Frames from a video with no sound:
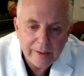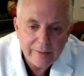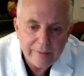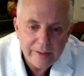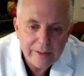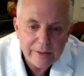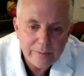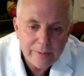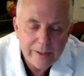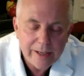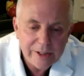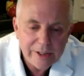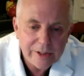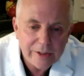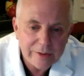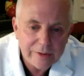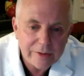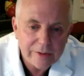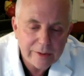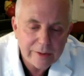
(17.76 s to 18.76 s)
These
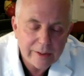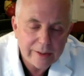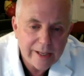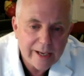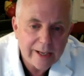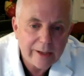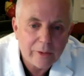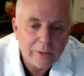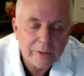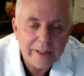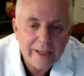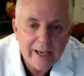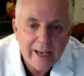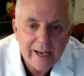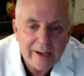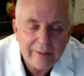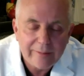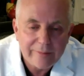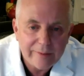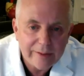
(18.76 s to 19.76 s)
patients not only
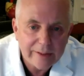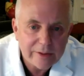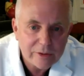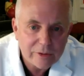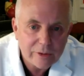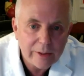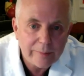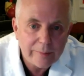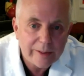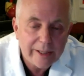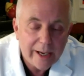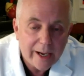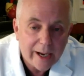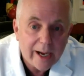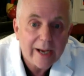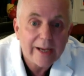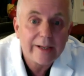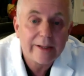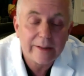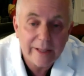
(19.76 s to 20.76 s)
have extremely
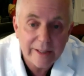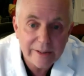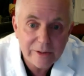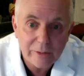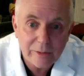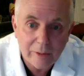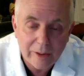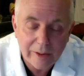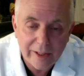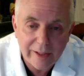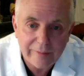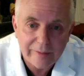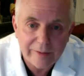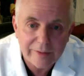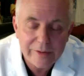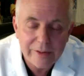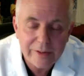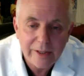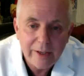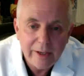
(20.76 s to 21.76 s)
high cholesterol
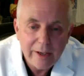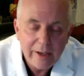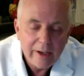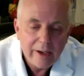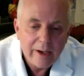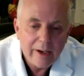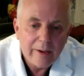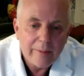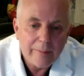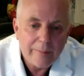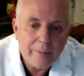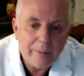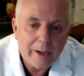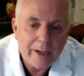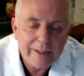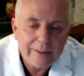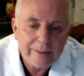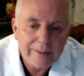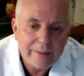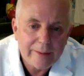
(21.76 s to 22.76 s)
levels,
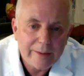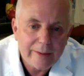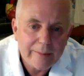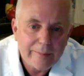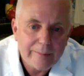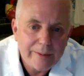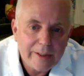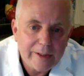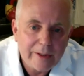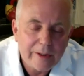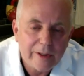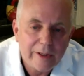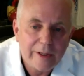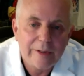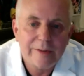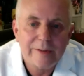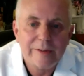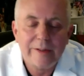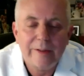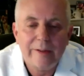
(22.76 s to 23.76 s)
but
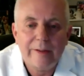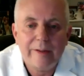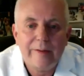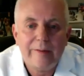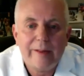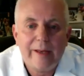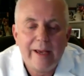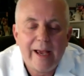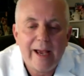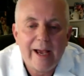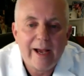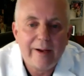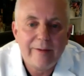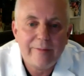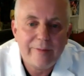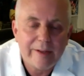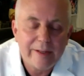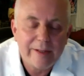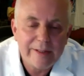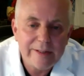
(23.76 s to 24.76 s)
because they
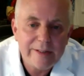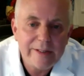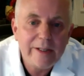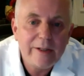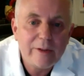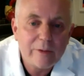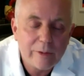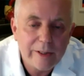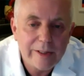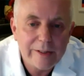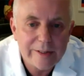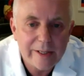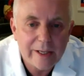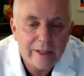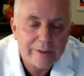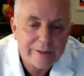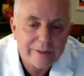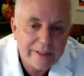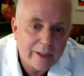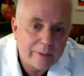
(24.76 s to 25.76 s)
have decreased
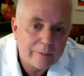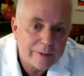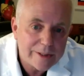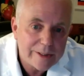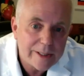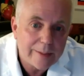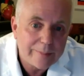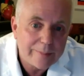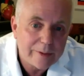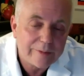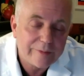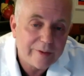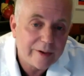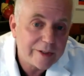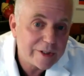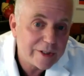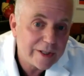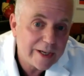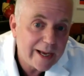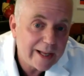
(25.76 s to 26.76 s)
LDL receptor
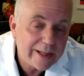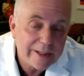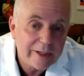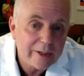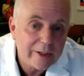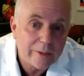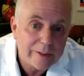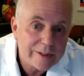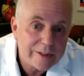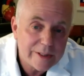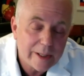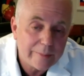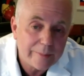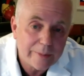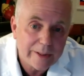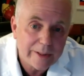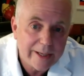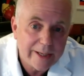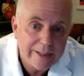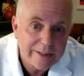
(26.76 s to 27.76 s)
functionality, or in some
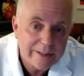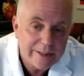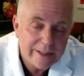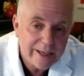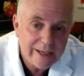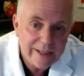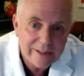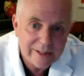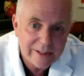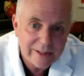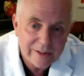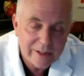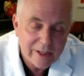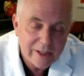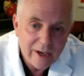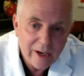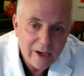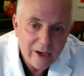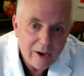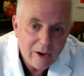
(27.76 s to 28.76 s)
cases,
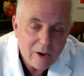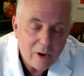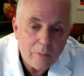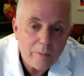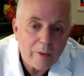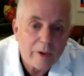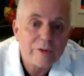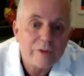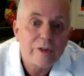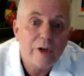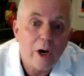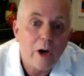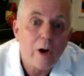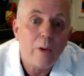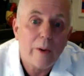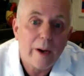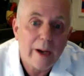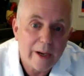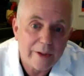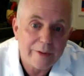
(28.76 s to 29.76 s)
almost
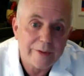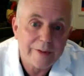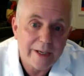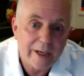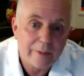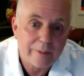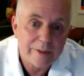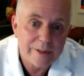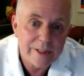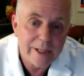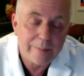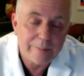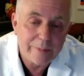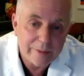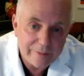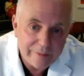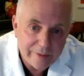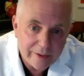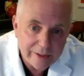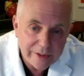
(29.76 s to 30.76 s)
no LDL
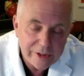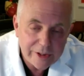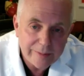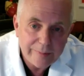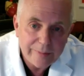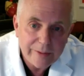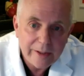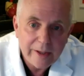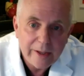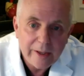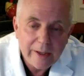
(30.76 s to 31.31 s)
receptor function,